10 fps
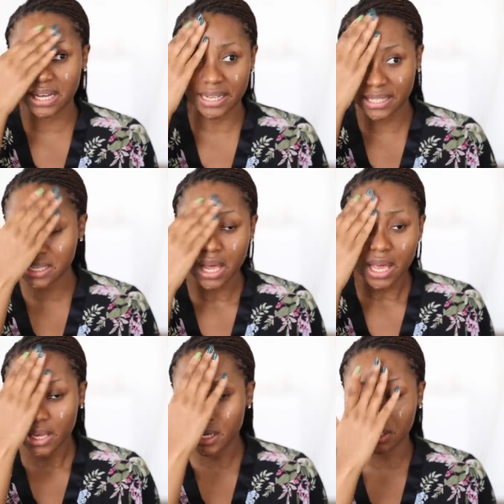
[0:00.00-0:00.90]
guys.
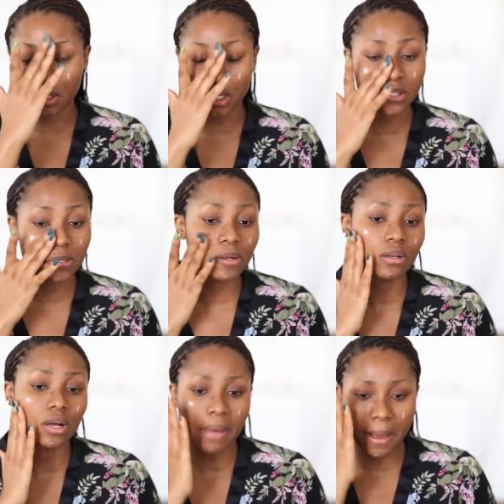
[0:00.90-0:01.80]
It doesn't
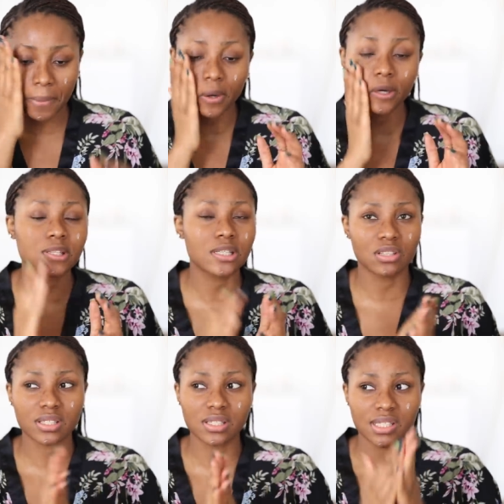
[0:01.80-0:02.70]
clog my pores. It
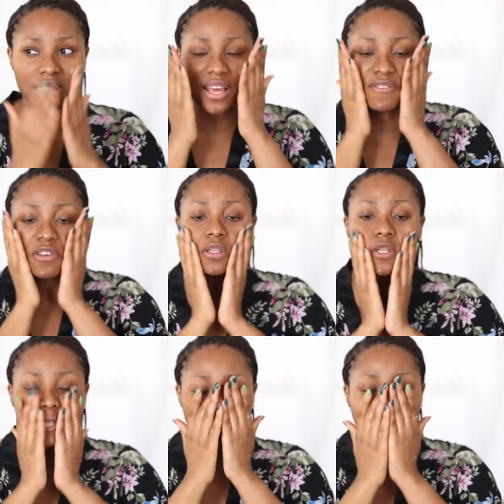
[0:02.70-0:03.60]
doesn't sit heavy on
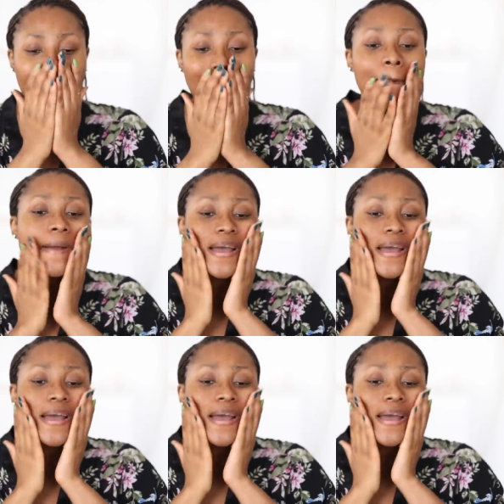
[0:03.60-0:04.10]
the skin.